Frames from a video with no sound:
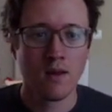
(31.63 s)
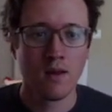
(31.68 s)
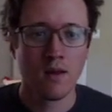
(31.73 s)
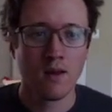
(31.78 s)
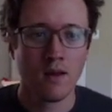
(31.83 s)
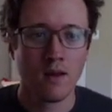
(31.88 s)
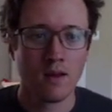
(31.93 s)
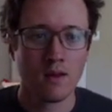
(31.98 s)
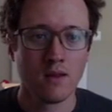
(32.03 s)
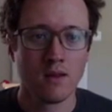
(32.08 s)

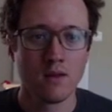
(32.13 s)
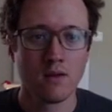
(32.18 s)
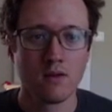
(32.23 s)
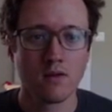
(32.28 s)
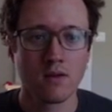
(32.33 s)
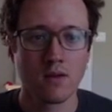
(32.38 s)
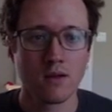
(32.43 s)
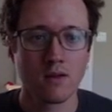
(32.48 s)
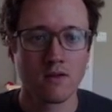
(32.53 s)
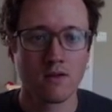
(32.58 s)
And then you'll
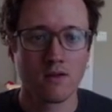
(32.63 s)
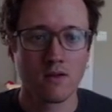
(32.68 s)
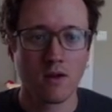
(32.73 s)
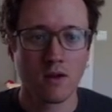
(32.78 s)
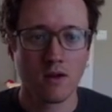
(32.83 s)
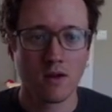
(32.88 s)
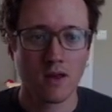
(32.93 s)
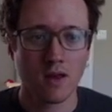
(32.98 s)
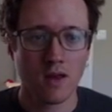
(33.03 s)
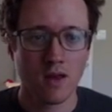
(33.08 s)
hit start
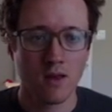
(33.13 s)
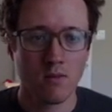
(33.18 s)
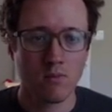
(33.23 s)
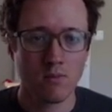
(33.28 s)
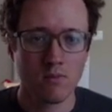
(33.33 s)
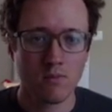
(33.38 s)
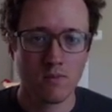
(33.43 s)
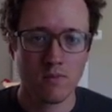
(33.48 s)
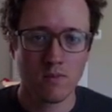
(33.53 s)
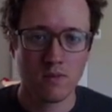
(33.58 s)
game,
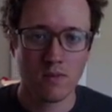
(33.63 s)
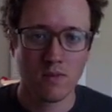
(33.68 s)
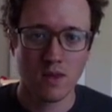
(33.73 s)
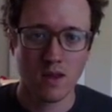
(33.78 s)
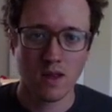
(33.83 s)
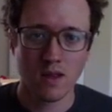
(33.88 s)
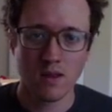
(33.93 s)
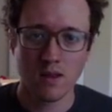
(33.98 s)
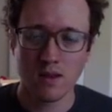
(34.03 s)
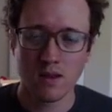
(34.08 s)

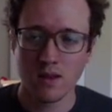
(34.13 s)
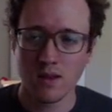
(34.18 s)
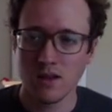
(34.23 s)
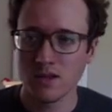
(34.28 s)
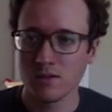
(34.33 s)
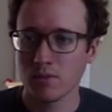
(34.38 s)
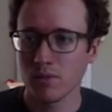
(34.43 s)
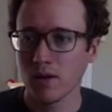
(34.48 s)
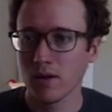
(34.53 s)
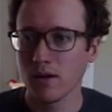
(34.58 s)
and then each
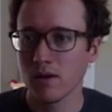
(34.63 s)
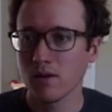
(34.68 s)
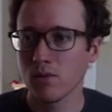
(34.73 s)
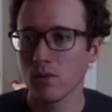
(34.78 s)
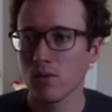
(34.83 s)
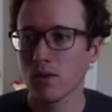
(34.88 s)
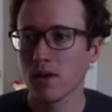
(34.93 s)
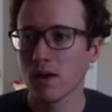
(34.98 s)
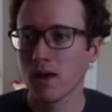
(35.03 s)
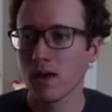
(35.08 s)
player
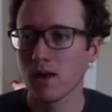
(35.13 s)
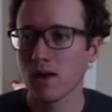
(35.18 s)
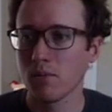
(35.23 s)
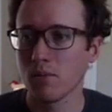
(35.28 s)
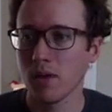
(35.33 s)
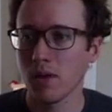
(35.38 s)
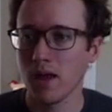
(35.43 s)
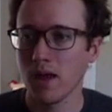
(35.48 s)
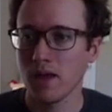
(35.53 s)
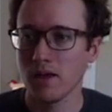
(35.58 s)
will get a
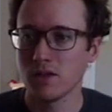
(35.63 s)
page